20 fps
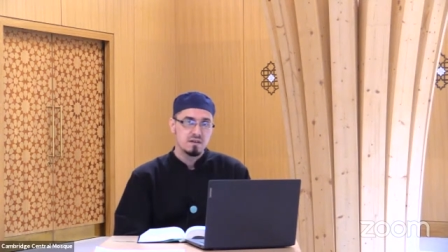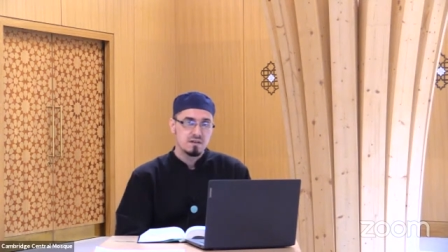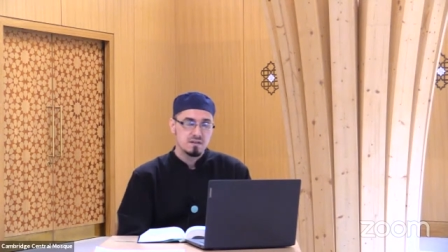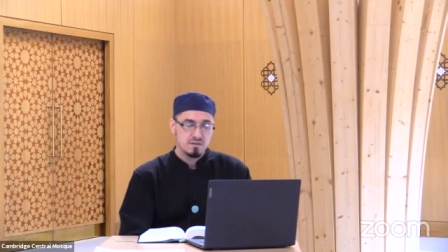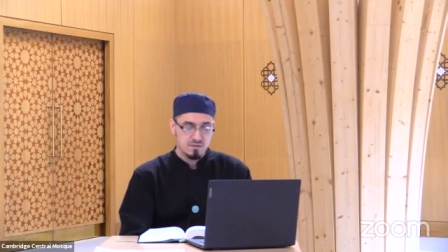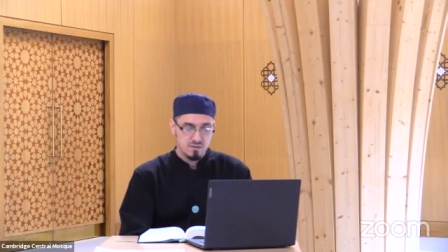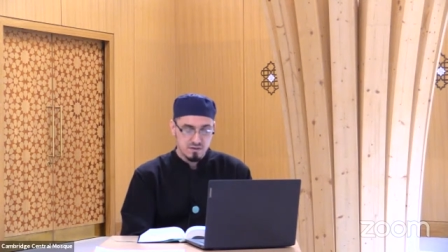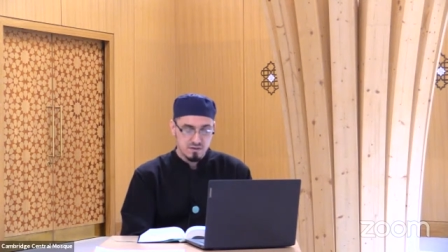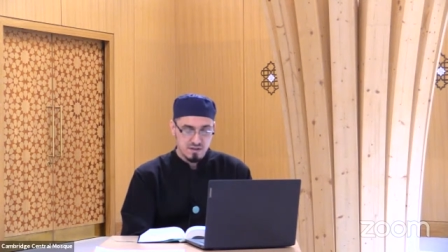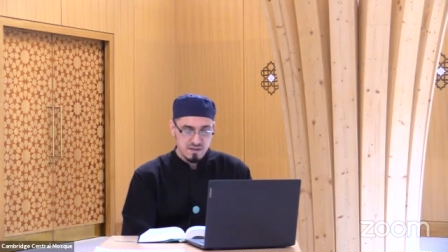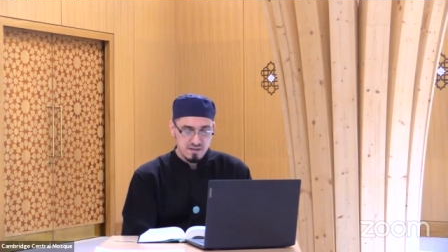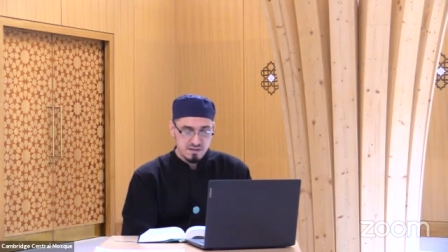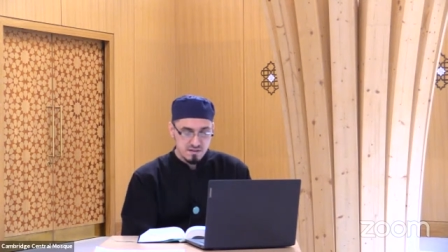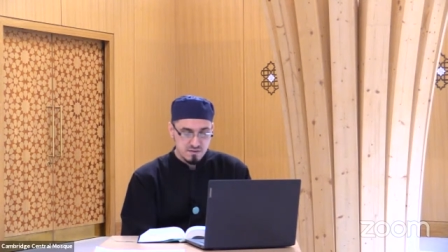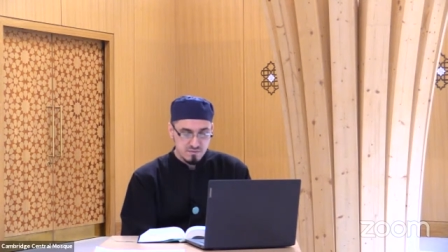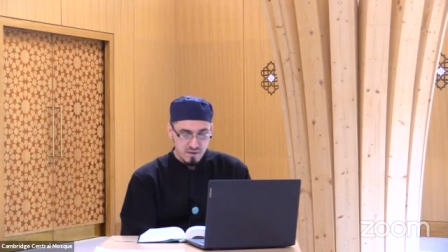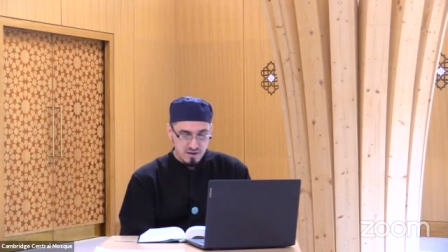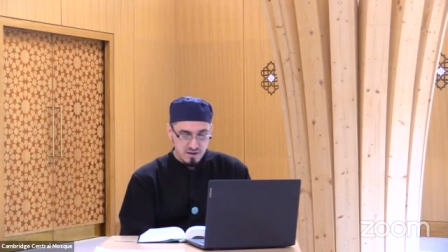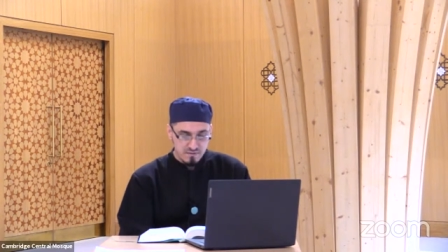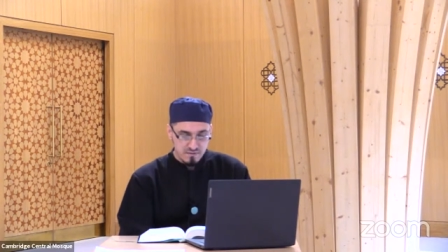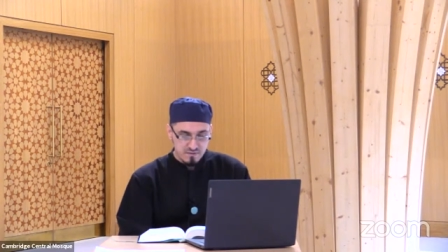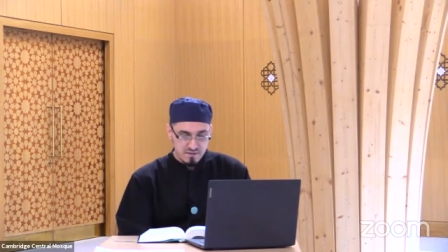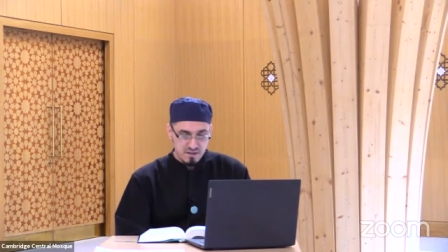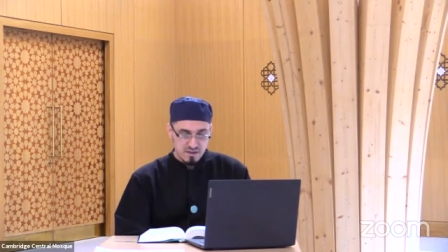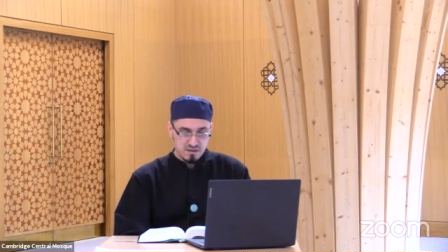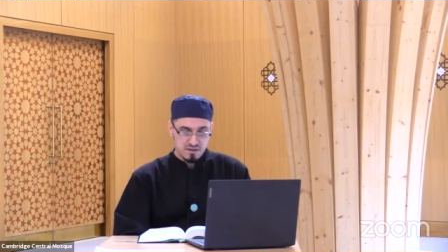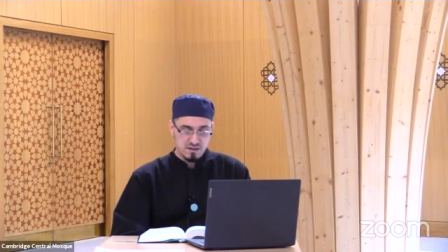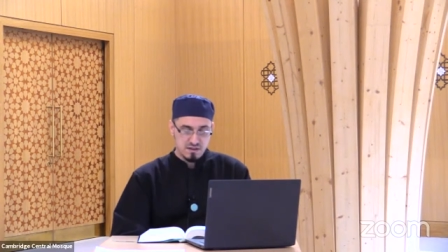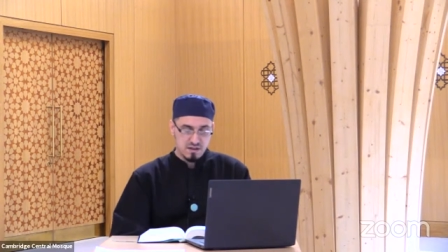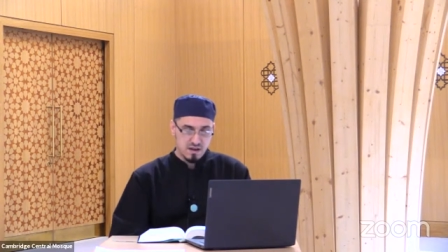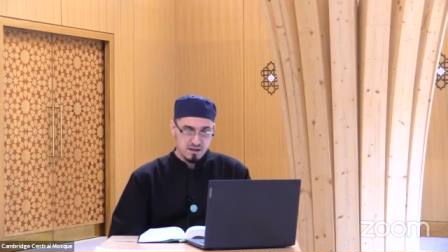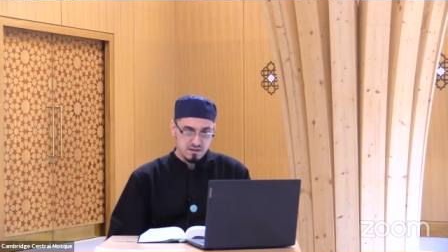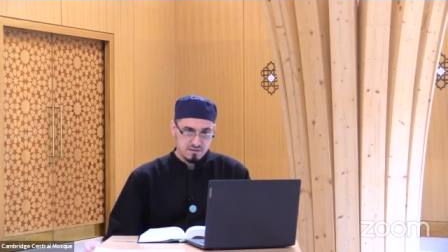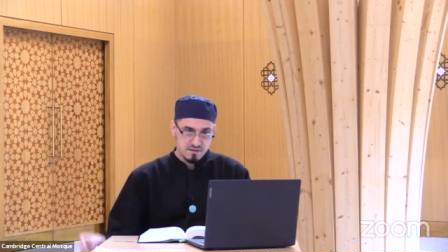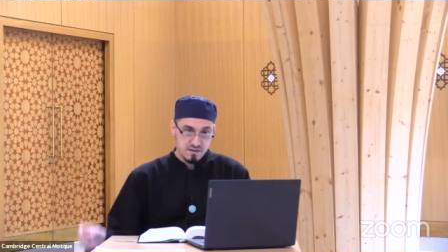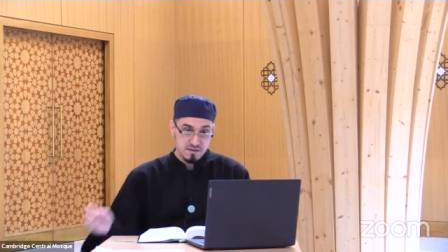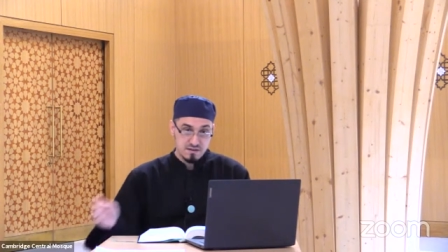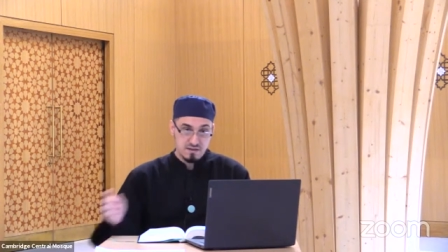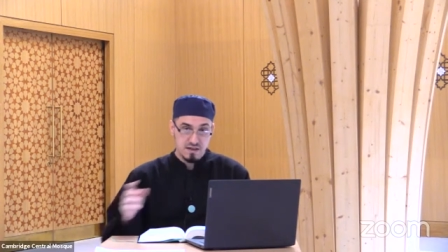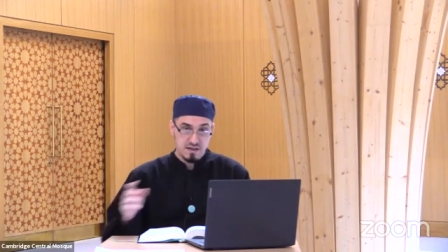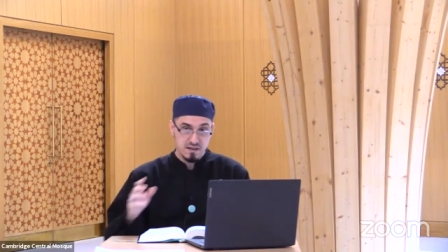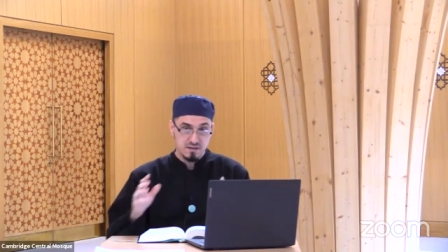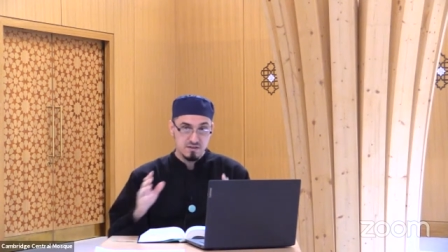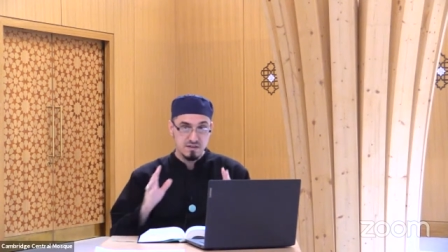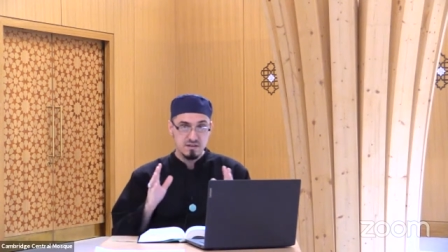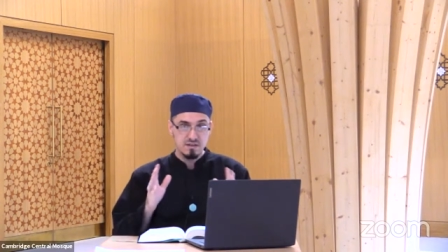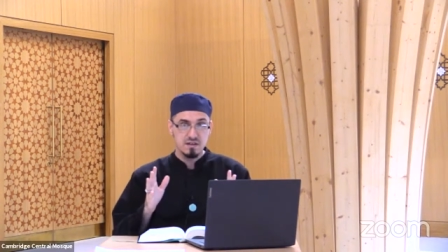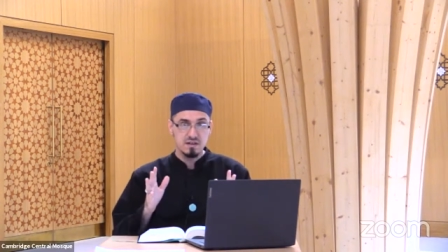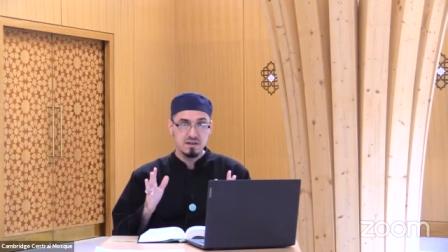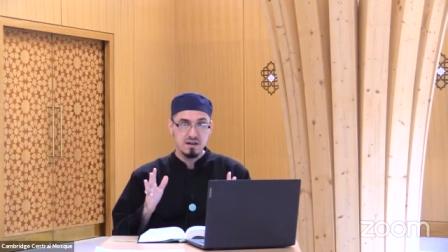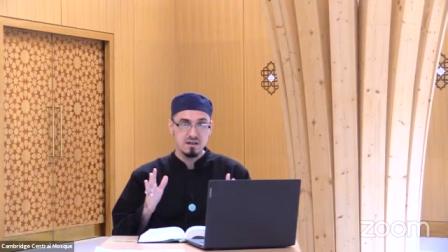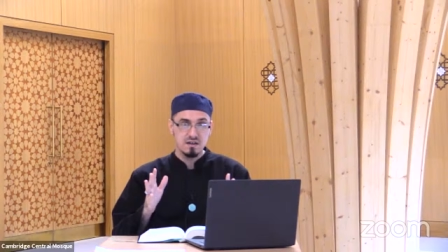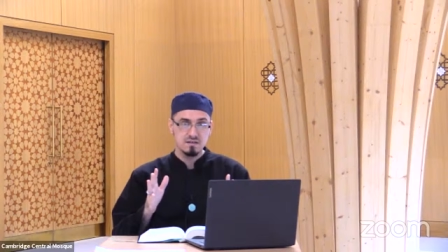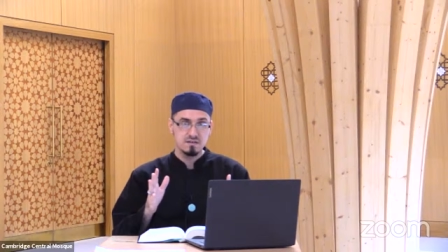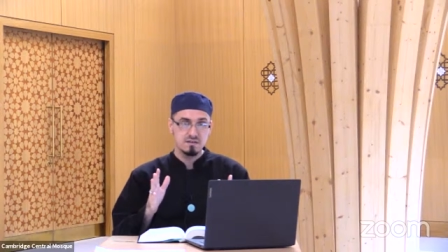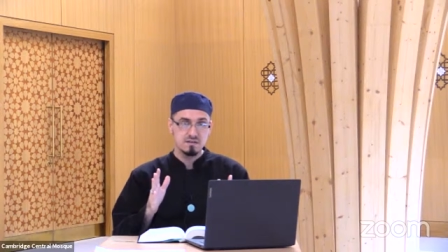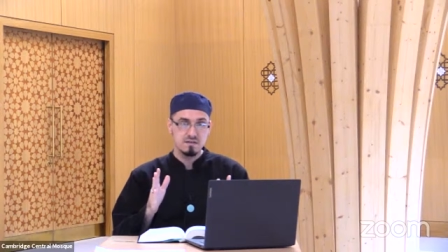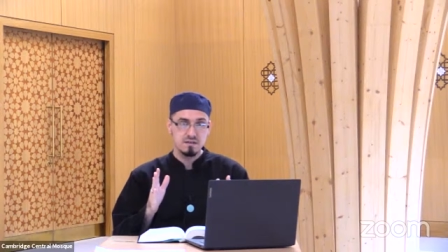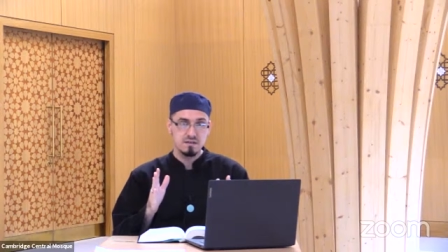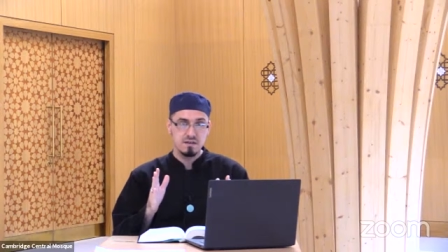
So this is one of the, this is actually the last.